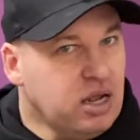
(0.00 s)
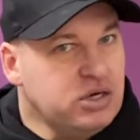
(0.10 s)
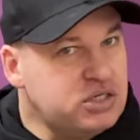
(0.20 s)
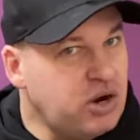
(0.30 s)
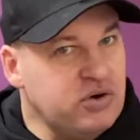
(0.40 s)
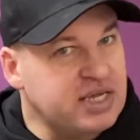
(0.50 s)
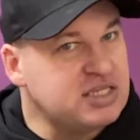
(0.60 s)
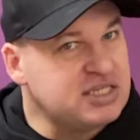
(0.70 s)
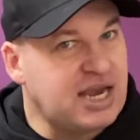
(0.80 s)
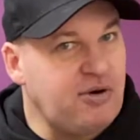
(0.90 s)
don't
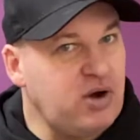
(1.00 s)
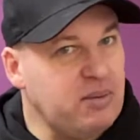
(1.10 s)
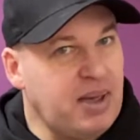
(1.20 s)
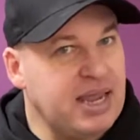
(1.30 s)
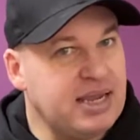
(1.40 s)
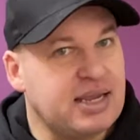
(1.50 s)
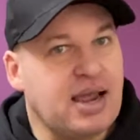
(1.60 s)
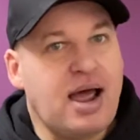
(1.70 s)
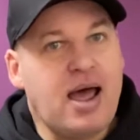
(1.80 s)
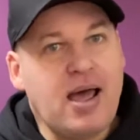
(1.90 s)
necessarily make
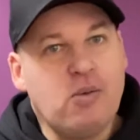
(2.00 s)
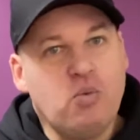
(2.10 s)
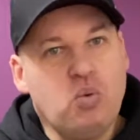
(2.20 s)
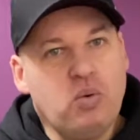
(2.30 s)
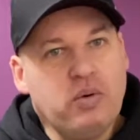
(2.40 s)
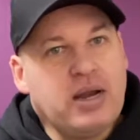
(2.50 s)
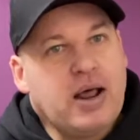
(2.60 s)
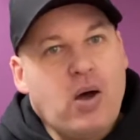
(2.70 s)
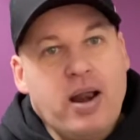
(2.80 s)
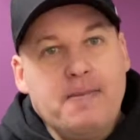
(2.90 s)

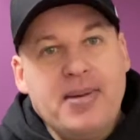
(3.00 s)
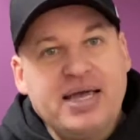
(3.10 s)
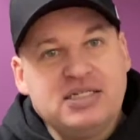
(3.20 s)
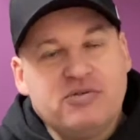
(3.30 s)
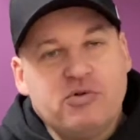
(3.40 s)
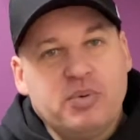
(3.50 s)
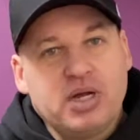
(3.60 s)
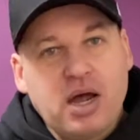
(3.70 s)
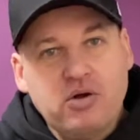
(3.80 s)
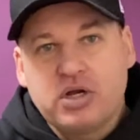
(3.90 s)
an amazing rum
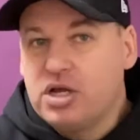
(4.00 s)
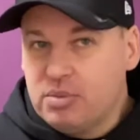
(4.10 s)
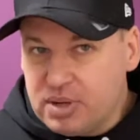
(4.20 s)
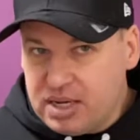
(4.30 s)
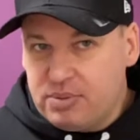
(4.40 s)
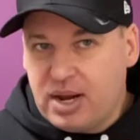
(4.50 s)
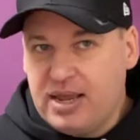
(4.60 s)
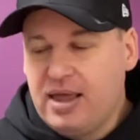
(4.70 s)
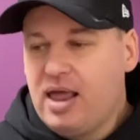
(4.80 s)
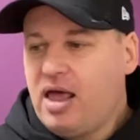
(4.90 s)
and coke, Cuba
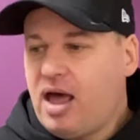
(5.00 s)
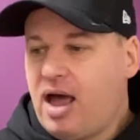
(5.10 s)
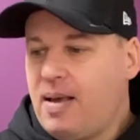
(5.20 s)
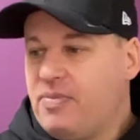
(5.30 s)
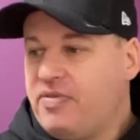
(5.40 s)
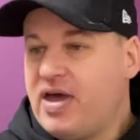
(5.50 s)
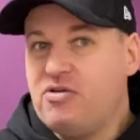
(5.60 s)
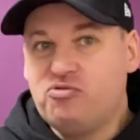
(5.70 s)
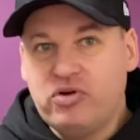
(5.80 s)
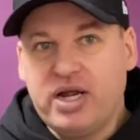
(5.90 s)
Libre. They
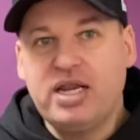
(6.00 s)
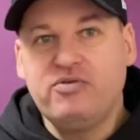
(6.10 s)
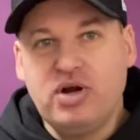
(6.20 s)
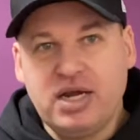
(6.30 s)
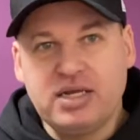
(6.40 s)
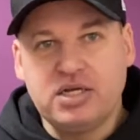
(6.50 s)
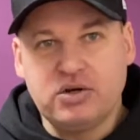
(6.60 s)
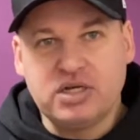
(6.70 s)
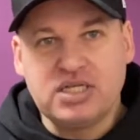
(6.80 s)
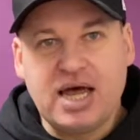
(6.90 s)
really
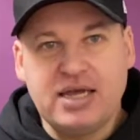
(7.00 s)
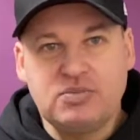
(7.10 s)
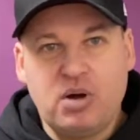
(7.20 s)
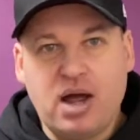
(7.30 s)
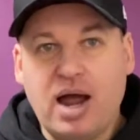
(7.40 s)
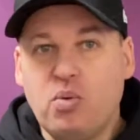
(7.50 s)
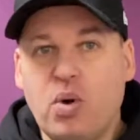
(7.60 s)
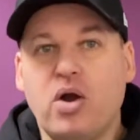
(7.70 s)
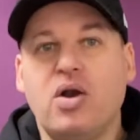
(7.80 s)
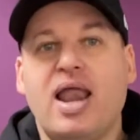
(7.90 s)
do, because that is I
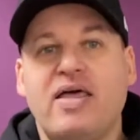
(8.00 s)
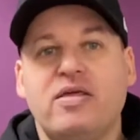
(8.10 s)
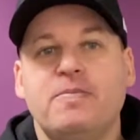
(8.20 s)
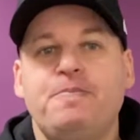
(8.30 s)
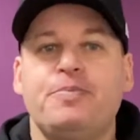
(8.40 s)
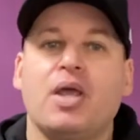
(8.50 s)
won't let them